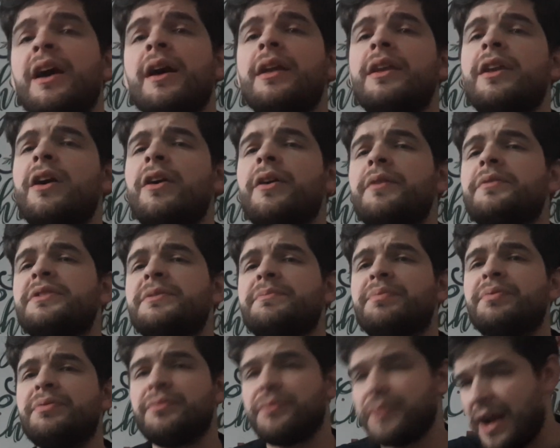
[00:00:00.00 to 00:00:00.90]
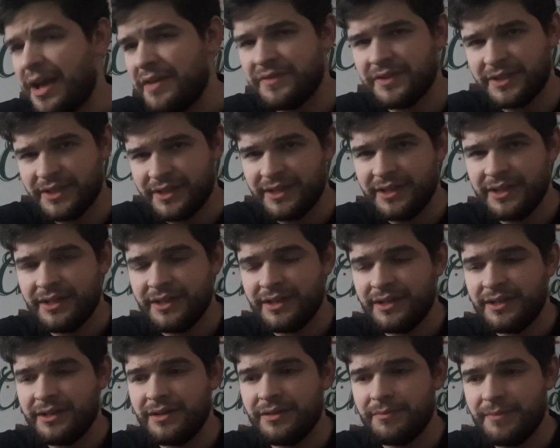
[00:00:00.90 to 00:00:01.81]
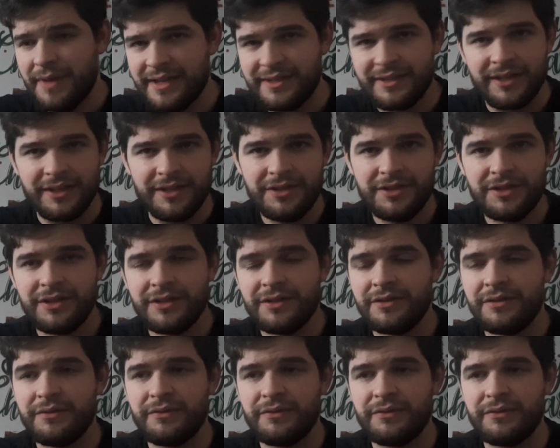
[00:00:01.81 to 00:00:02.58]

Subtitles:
No, it was a private message